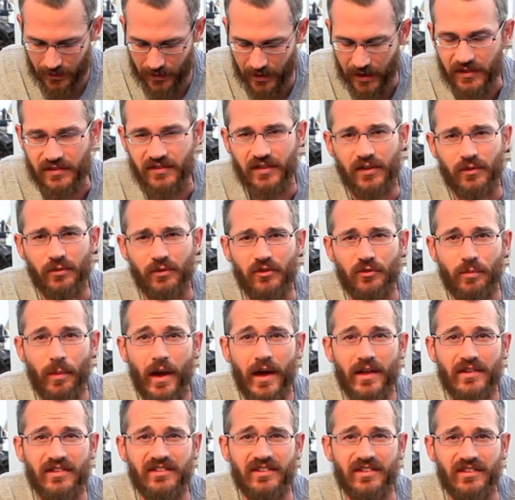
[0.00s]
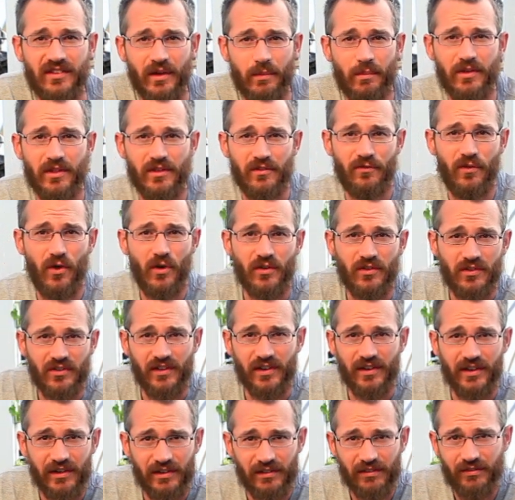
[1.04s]
it's in response to some of the folks
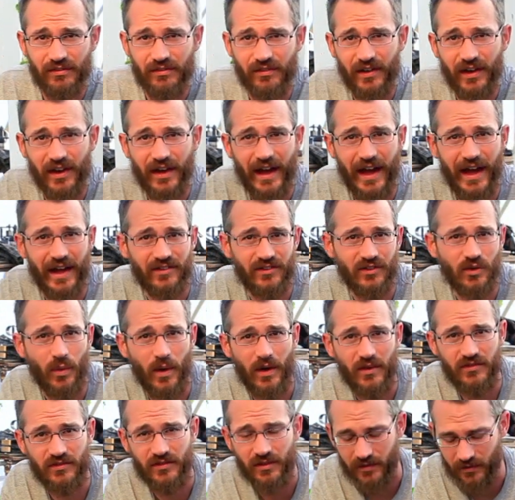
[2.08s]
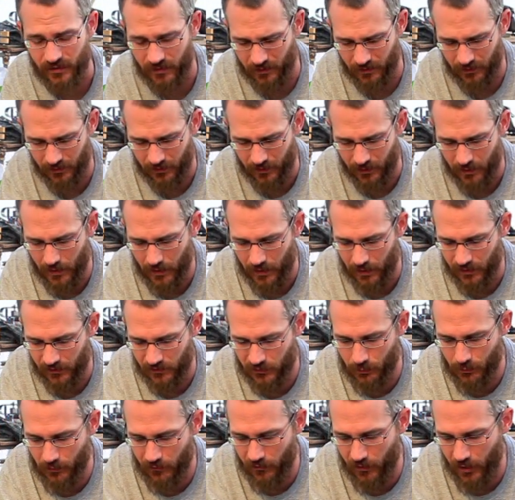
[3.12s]
that have uh, asked questions on
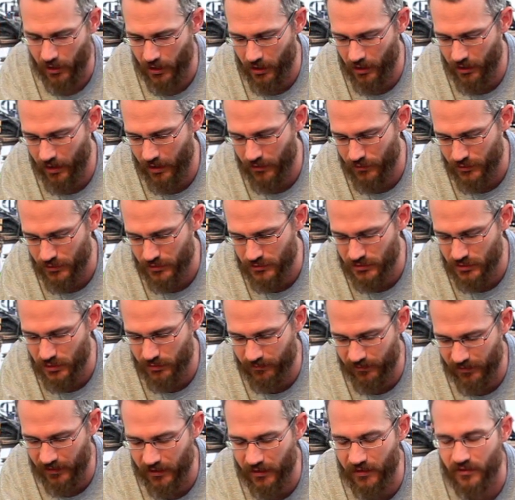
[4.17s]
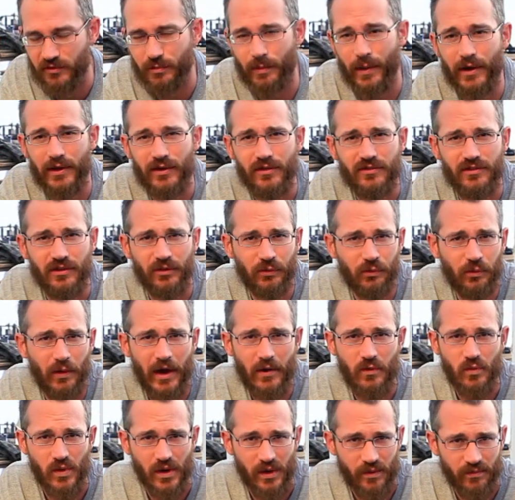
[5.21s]
some of our other YouTube videos about using
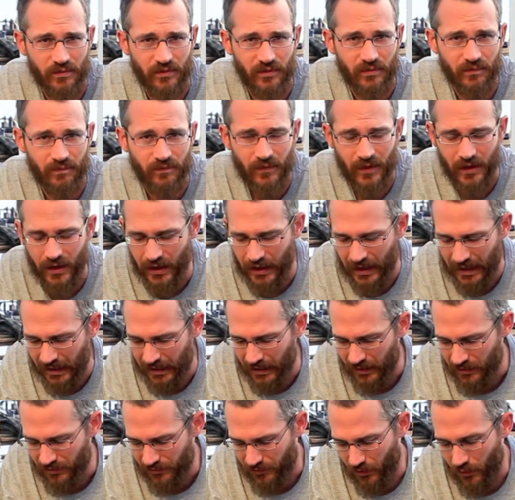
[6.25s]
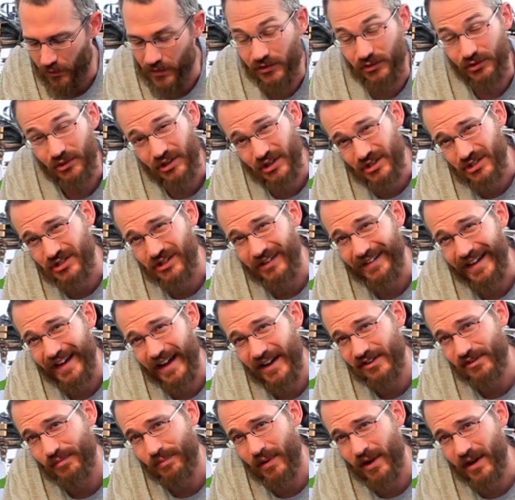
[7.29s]
red worms. So in traditional
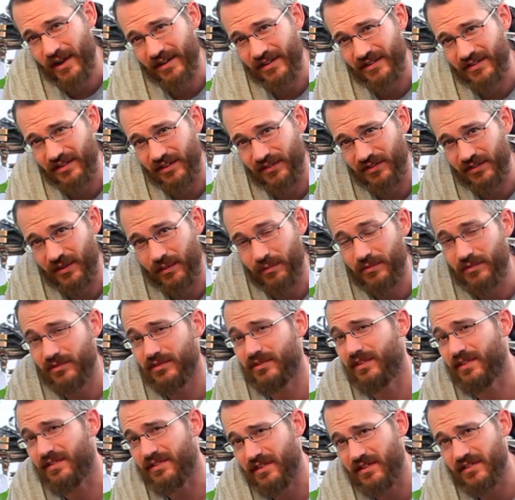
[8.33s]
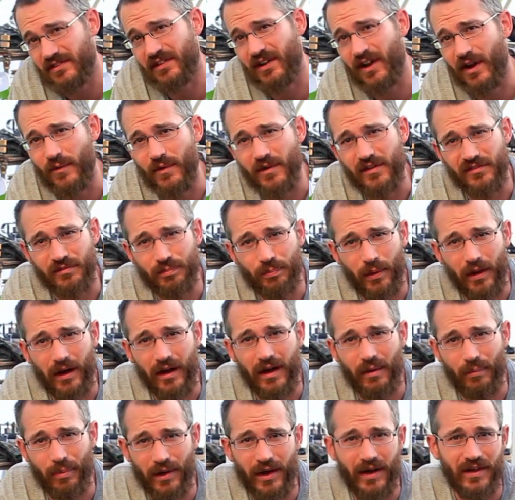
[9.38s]
hydroponic systems, this isn't always
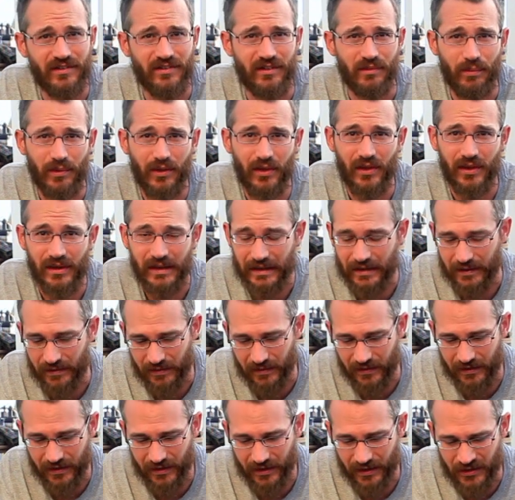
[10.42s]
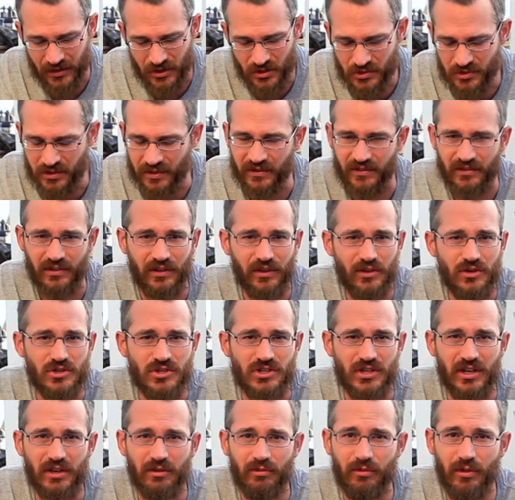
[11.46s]
a possibility. The uh, nutrient
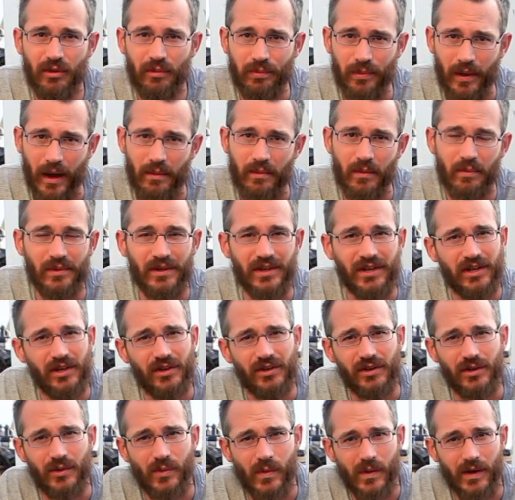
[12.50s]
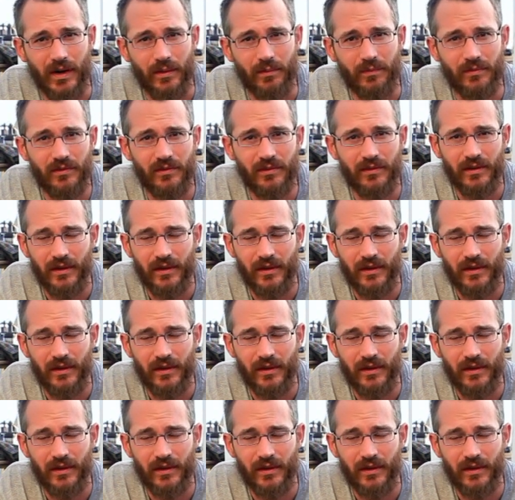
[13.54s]
solution will probably kill your worms.